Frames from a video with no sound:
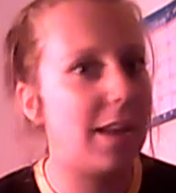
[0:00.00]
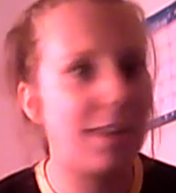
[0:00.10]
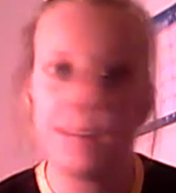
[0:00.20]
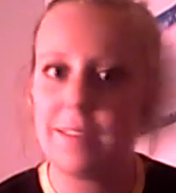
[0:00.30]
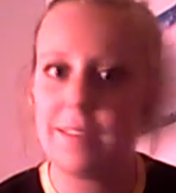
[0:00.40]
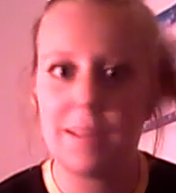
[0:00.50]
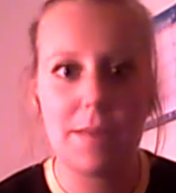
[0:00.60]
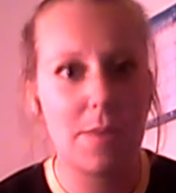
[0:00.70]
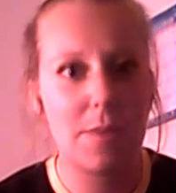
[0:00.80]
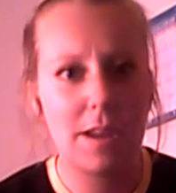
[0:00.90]
It didn't seem
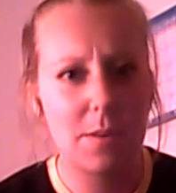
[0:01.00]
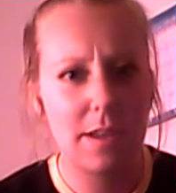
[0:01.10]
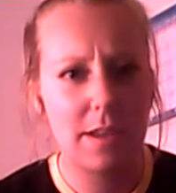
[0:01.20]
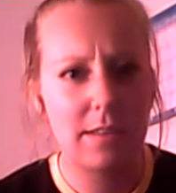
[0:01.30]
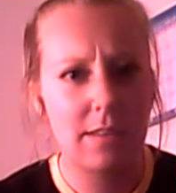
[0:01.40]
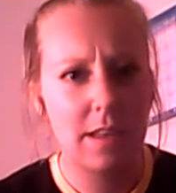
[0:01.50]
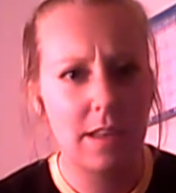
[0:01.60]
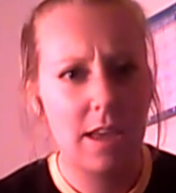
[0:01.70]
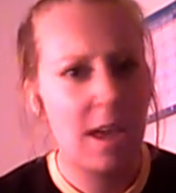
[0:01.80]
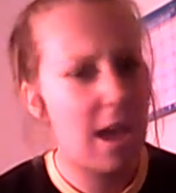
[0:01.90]
that way anyways.
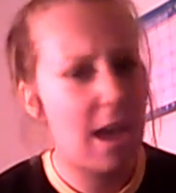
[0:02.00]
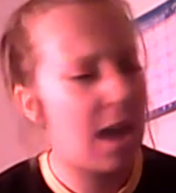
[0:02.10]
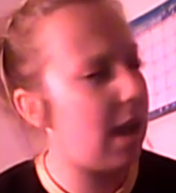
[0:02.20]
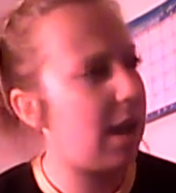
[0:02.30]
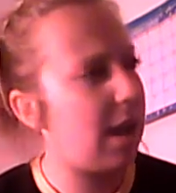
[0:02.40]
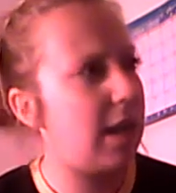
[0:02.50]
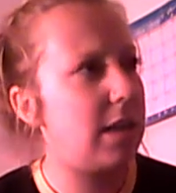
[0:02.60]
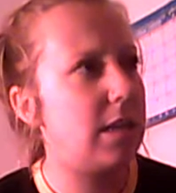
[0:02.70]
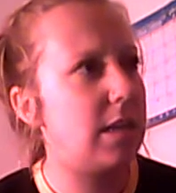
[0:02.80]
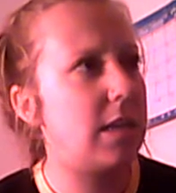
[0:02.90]

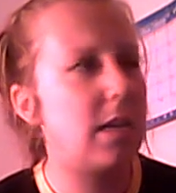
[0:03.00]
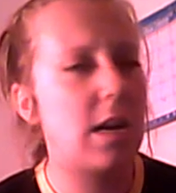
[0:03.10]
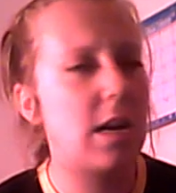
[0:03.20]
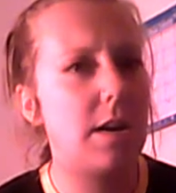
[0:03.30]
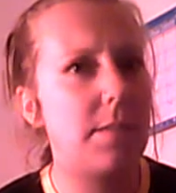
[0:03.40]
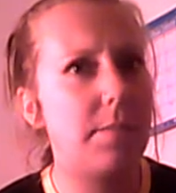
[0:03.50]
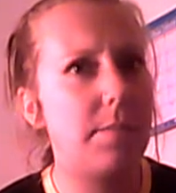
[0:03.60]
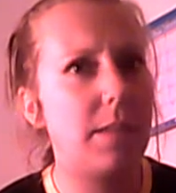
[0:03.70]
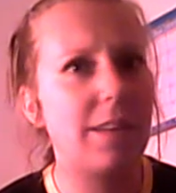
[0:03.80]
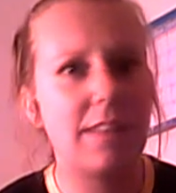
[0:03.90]
And
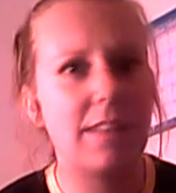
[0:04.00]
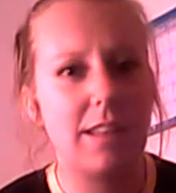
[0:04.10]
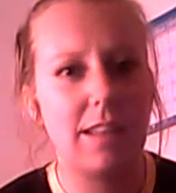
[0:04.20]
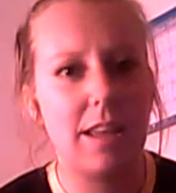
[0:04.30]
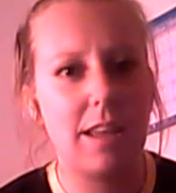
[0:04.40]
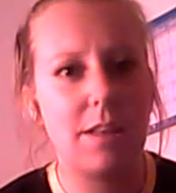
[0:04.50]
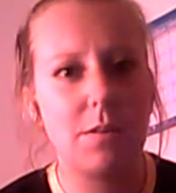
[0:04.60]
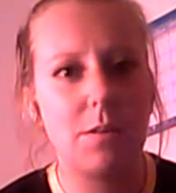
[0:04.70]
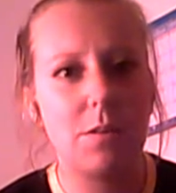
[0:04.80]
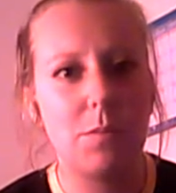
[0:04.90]
like I said, like
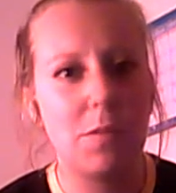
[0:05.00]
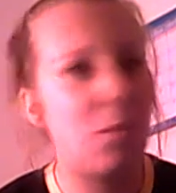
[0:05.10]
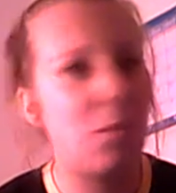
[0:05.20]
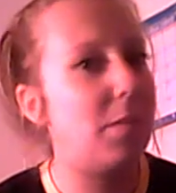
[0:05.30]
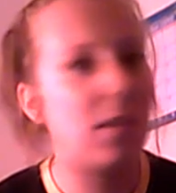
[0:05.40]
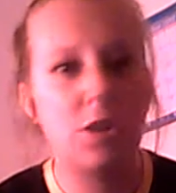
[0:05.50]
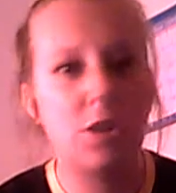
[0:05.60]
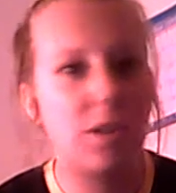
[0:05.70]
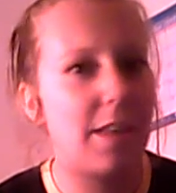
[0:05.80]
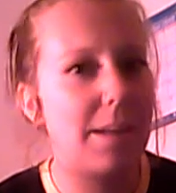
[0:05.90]
with the whole Miss
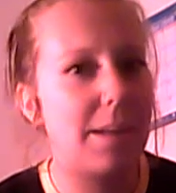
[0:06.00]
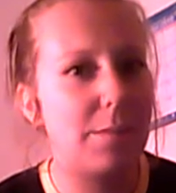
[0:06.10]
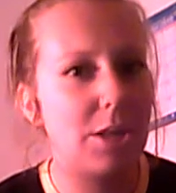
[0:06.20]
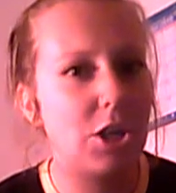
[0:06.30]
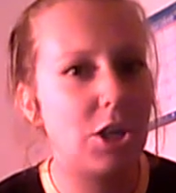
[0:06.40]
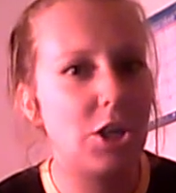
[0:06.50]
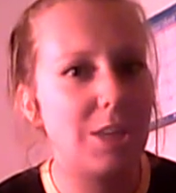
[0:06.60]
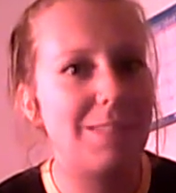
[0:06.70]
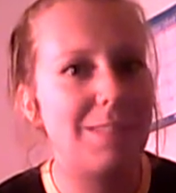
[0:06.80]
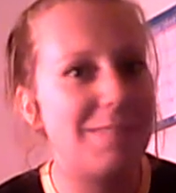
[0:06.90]
Archer thing, I'm pretty sure
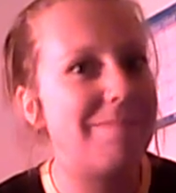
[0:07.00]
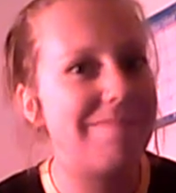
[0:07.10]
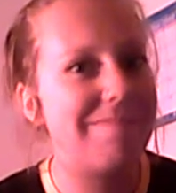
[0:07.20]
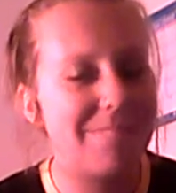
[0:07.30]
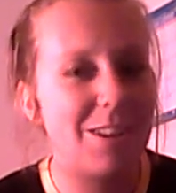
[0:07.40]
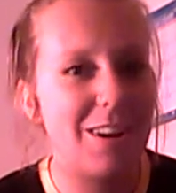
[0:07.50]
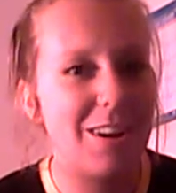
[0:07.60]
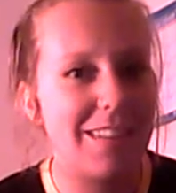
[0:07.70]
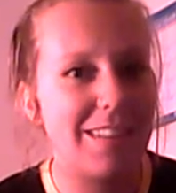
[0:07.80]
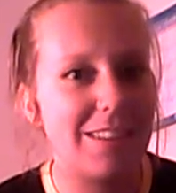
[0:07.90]
she's starting
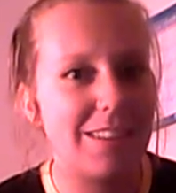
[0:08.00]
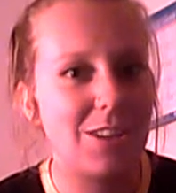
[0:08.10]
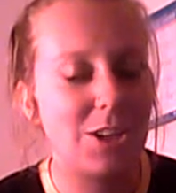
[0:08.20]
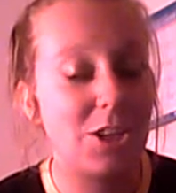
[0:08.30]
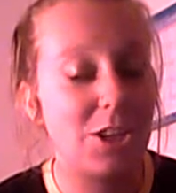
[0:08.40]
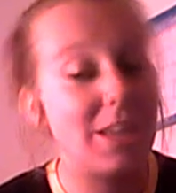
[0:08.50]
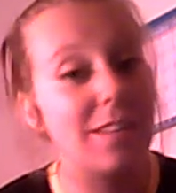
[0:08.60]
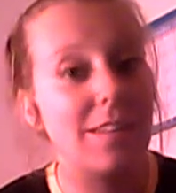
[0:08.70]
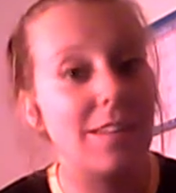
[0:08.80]
to think that she is.